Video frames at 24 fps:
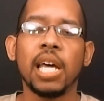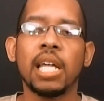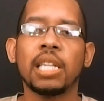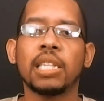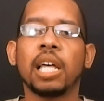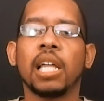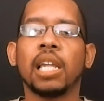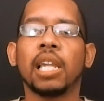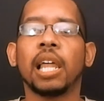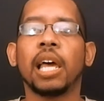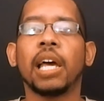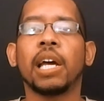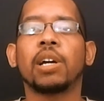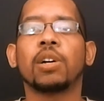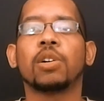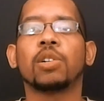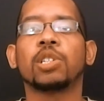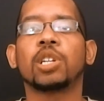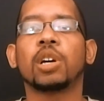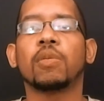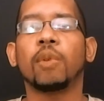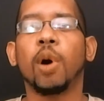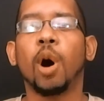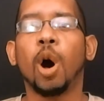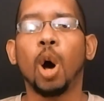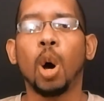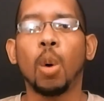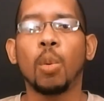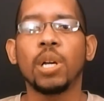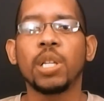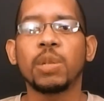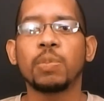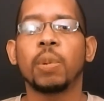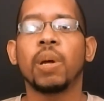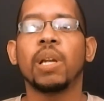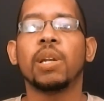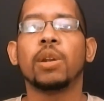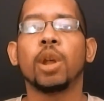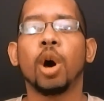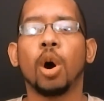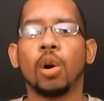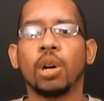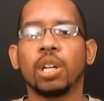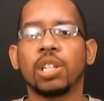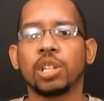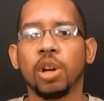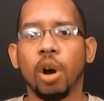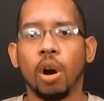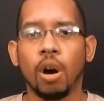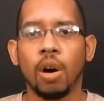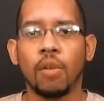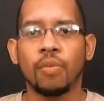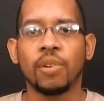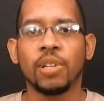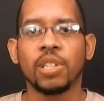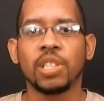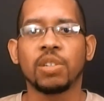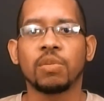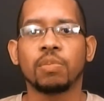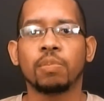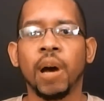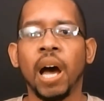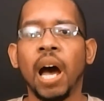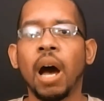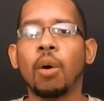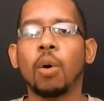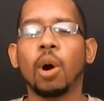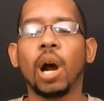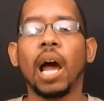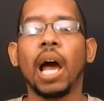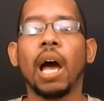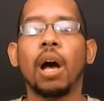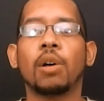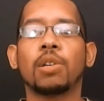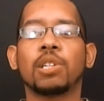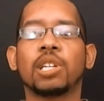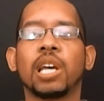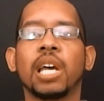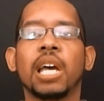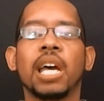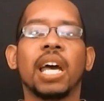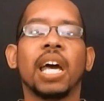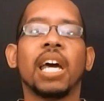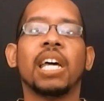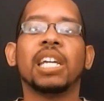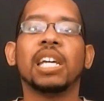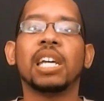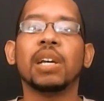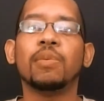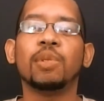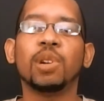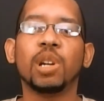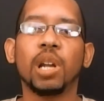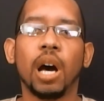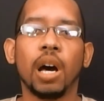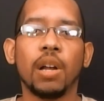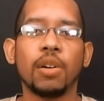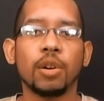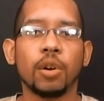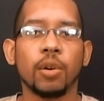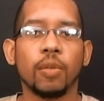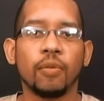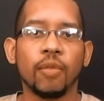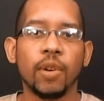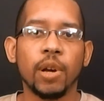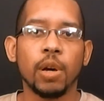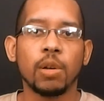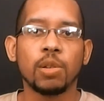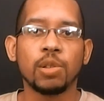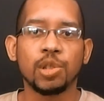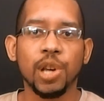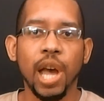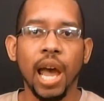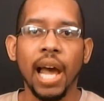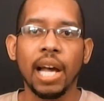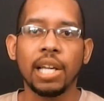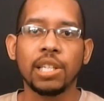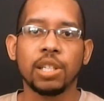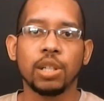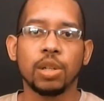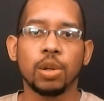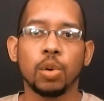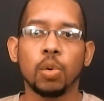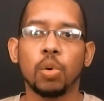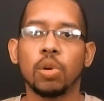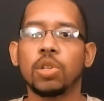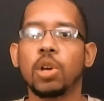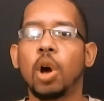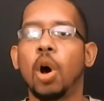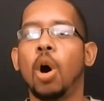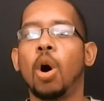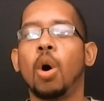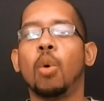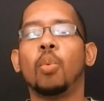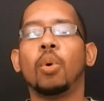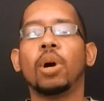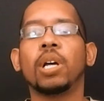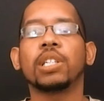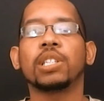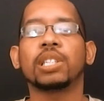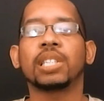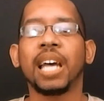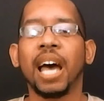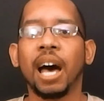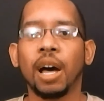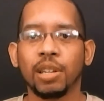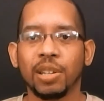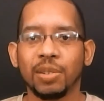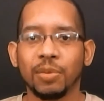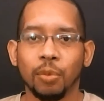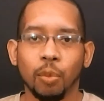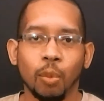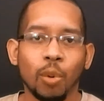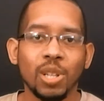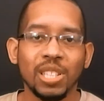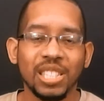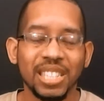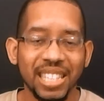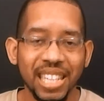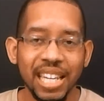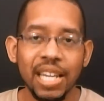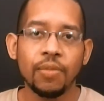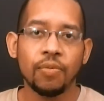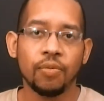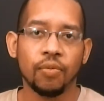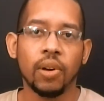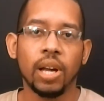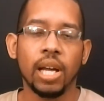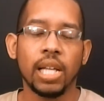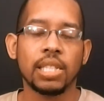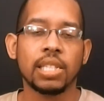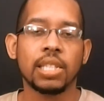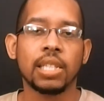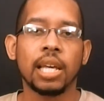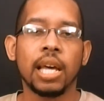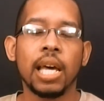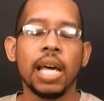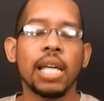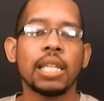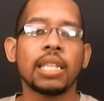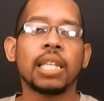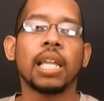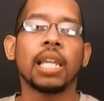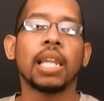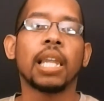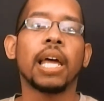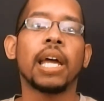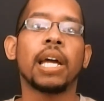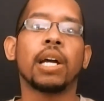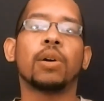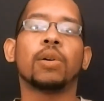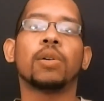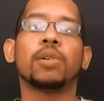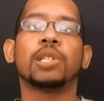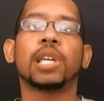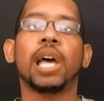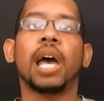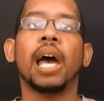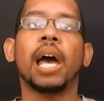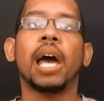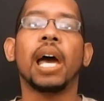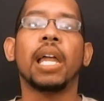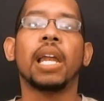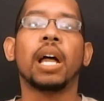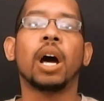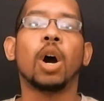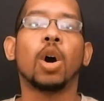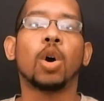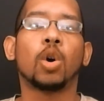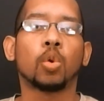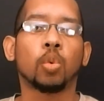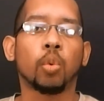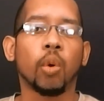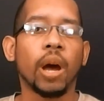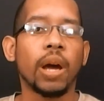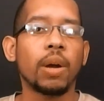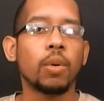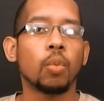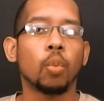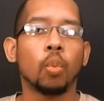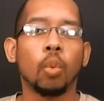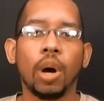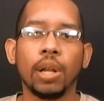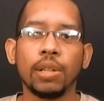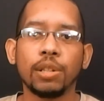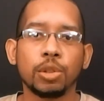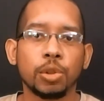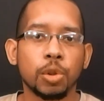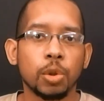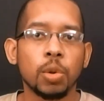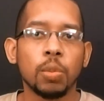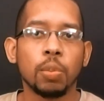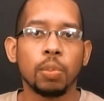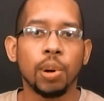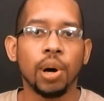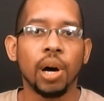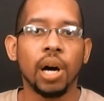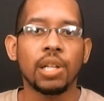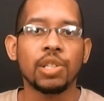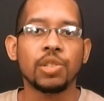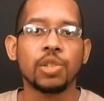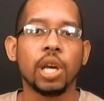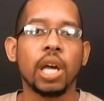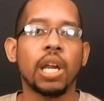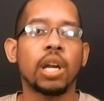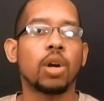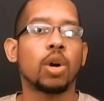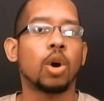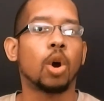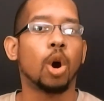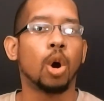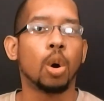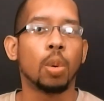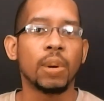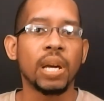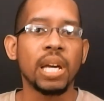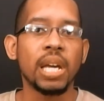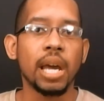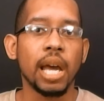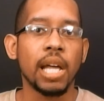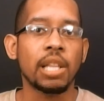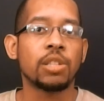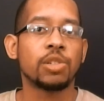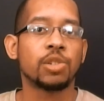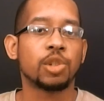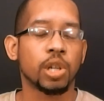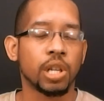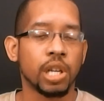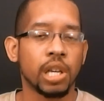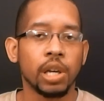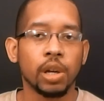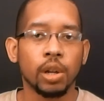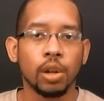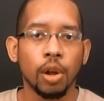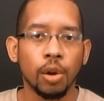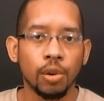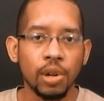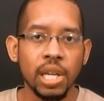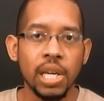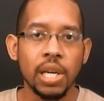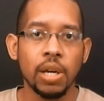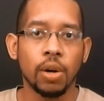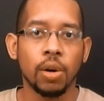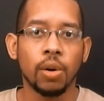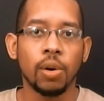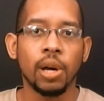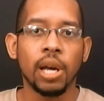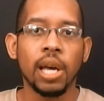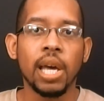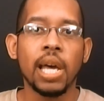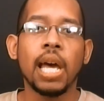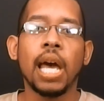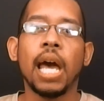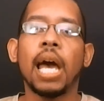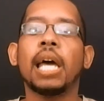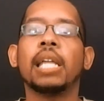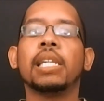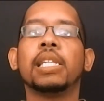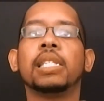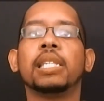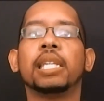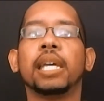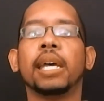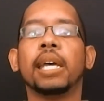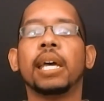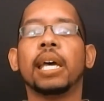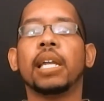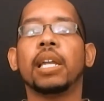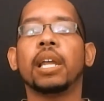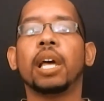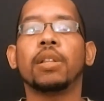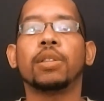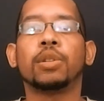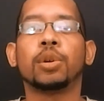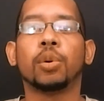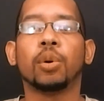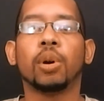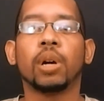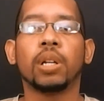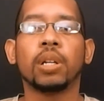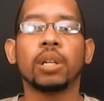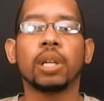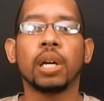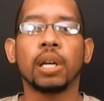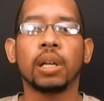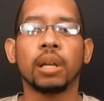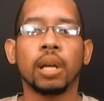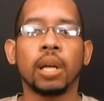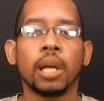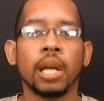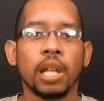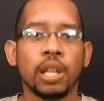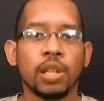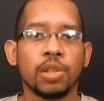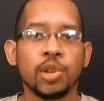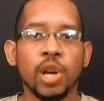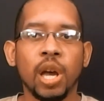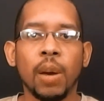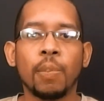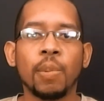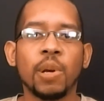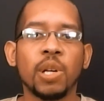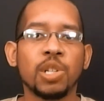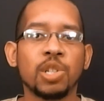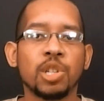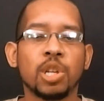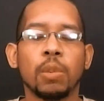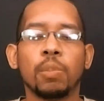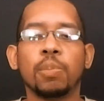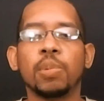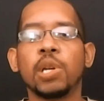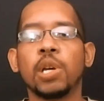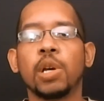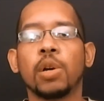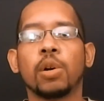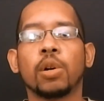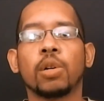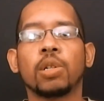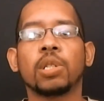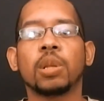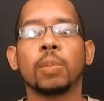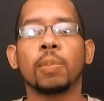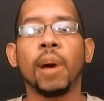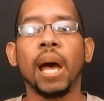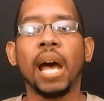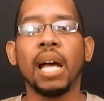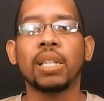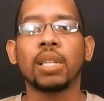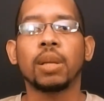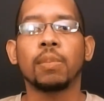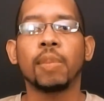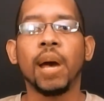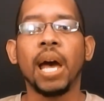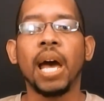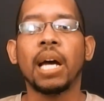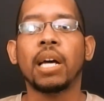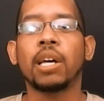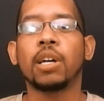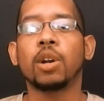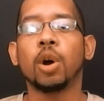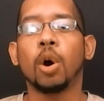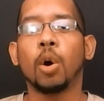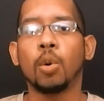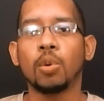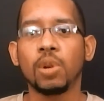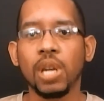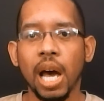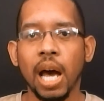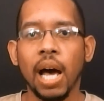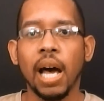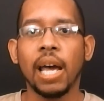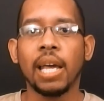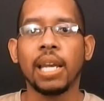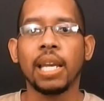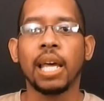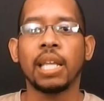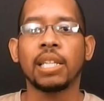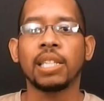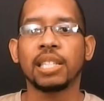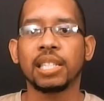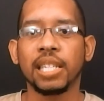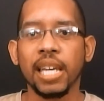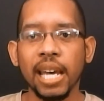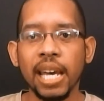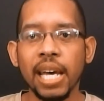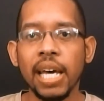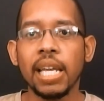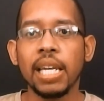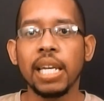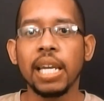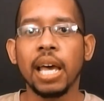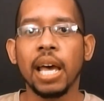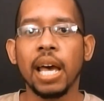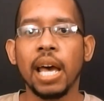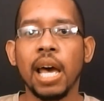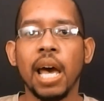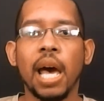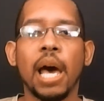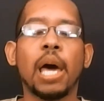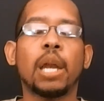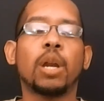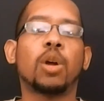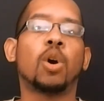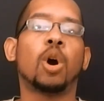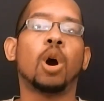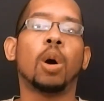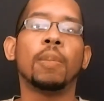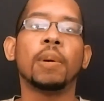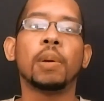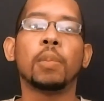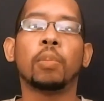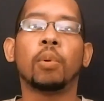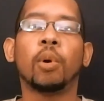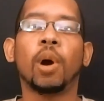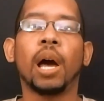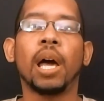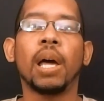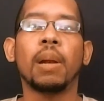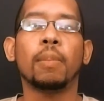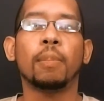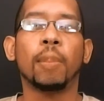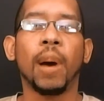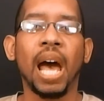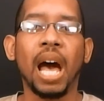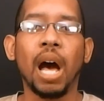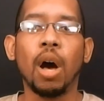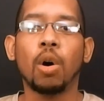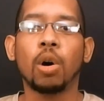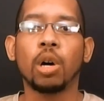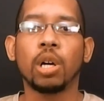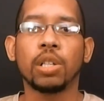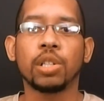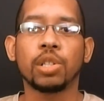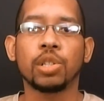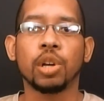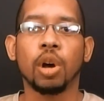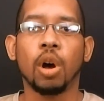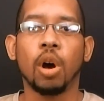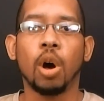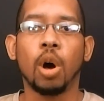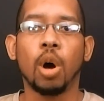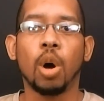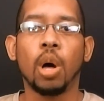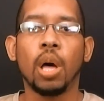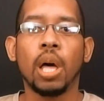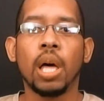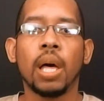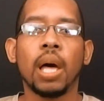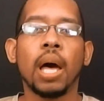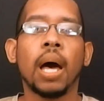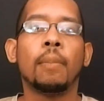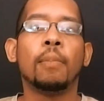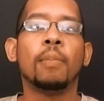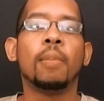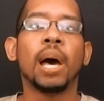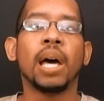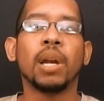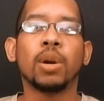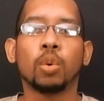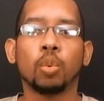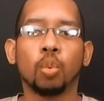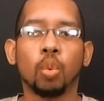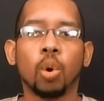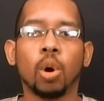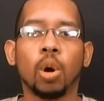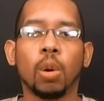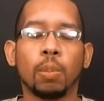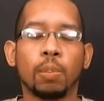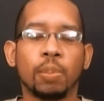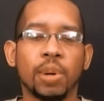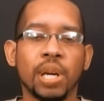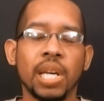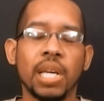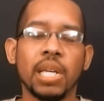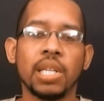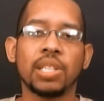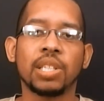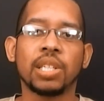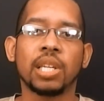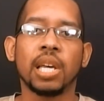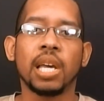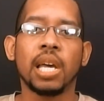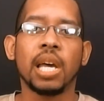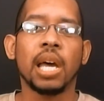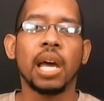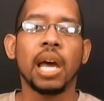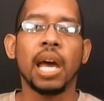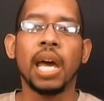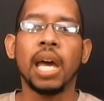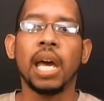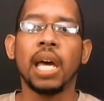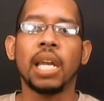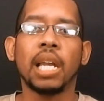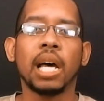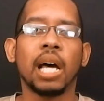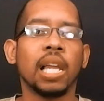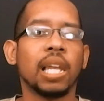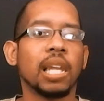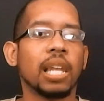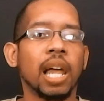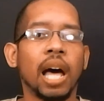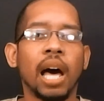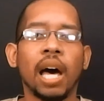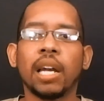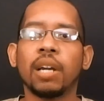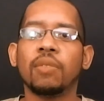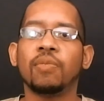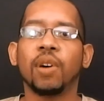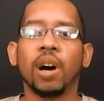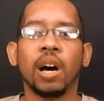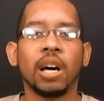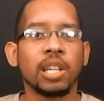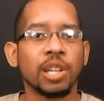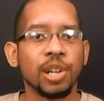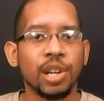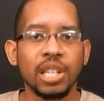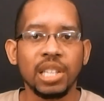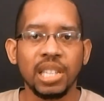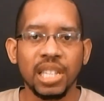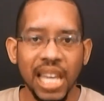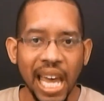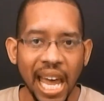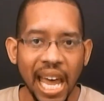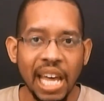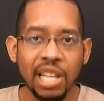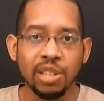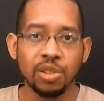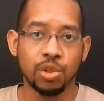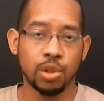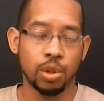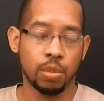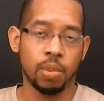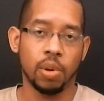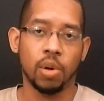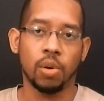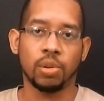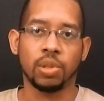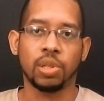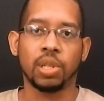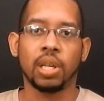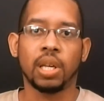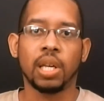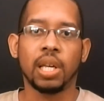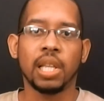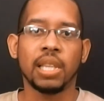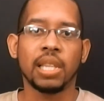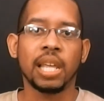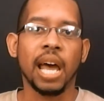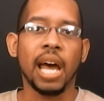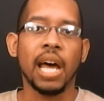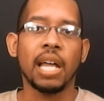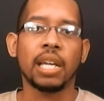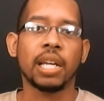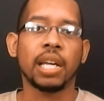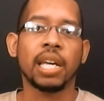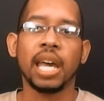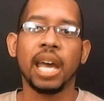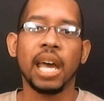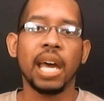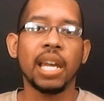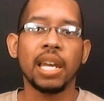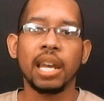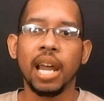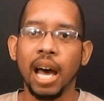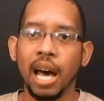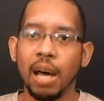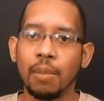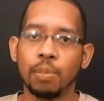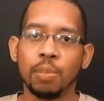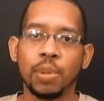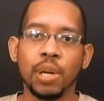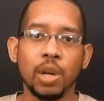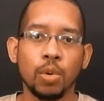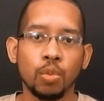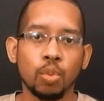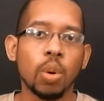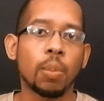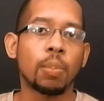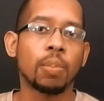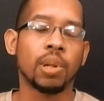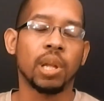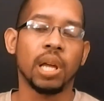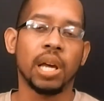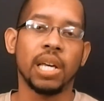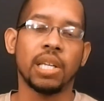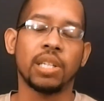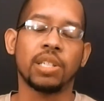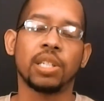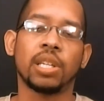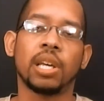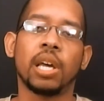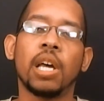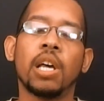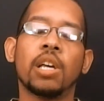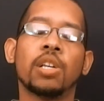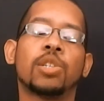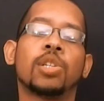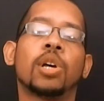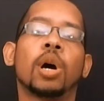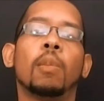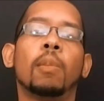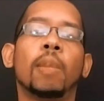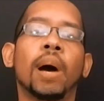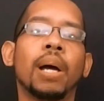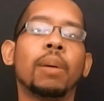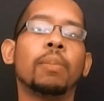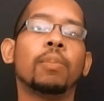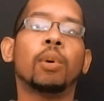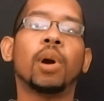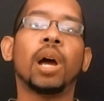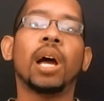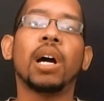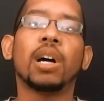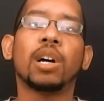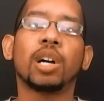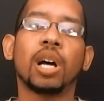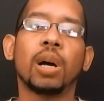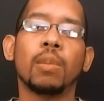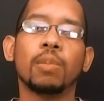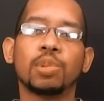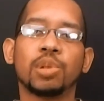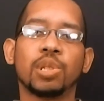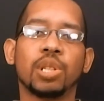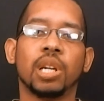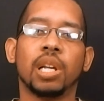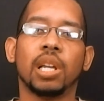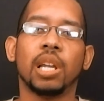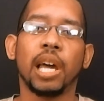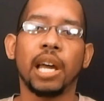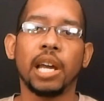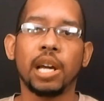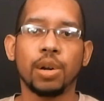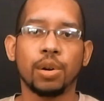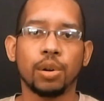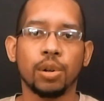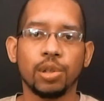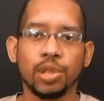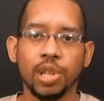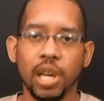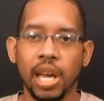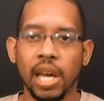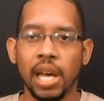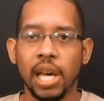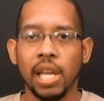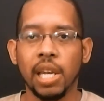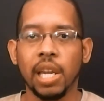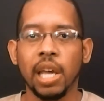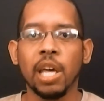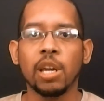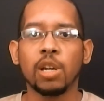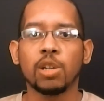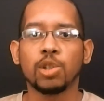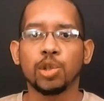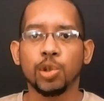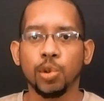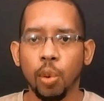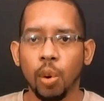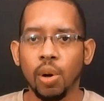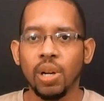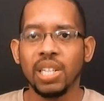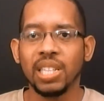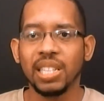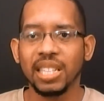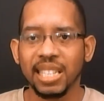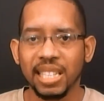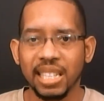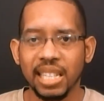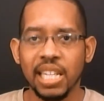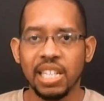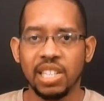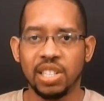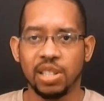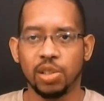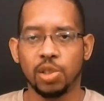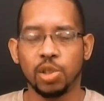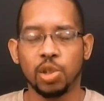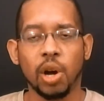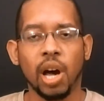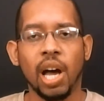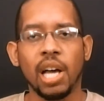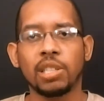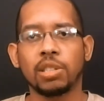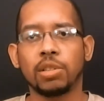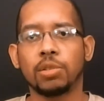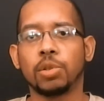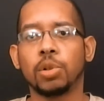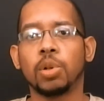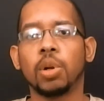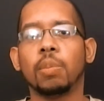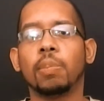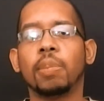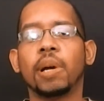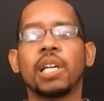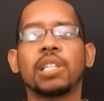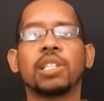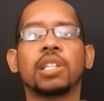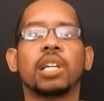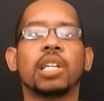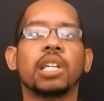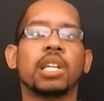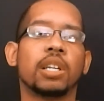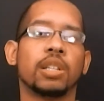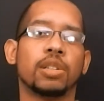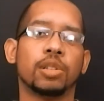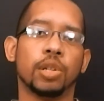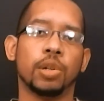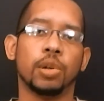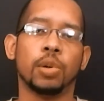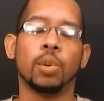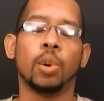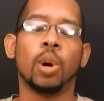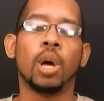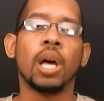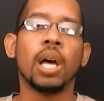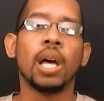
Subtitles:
The Lakers have always been known as an offensive powerhouse, and even under Phil Jackson, who was always touted for his defense, the Lakers had a great 1-2 punch in Kobe and Shaquille O'Neal, and then during the championship years, the back-to-back in 09 and 10, had Kobe Bryant, Pau Gasol, Metta World Peace, and a lot of other intangibles that cannot be replaced. So Mike Brown comes to the Lakers and in a shortened season tries to do the best that he can do.